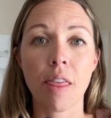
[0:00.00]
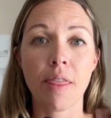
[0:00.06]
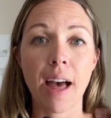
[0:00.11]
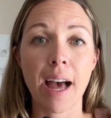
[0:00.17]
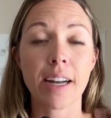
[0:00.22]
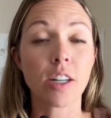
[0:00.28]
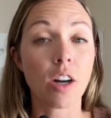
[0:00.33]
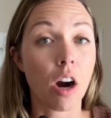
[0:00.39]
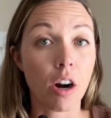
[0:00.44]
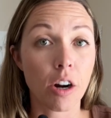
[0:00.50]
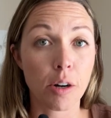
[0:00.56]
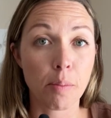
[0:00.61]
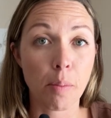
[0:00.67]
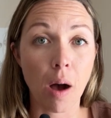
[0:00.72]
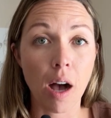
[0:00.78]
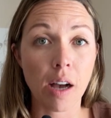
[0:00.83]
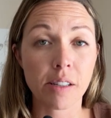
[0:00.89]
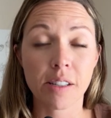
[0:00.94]
that card
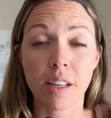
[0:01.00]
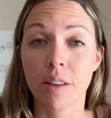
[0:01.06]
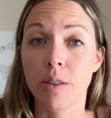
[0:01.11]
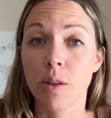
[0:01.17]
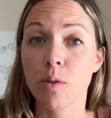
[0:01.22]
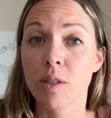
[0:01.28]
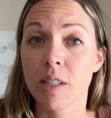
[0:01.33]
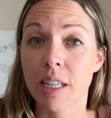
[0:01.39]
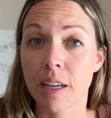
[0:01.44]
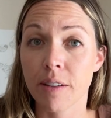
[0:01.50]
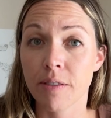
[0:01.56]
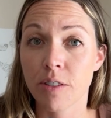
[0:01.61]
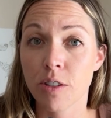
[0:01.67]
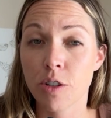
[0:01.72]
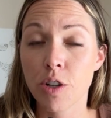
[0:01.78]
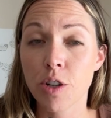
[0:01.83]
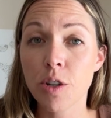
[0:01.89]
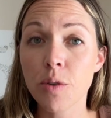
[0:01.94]
box and those gifts
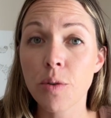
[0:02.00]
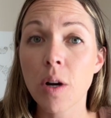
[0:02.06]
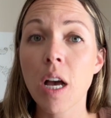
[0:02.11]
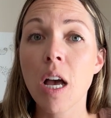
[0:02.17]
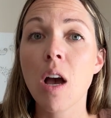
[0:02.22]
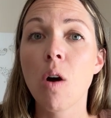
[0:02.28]
to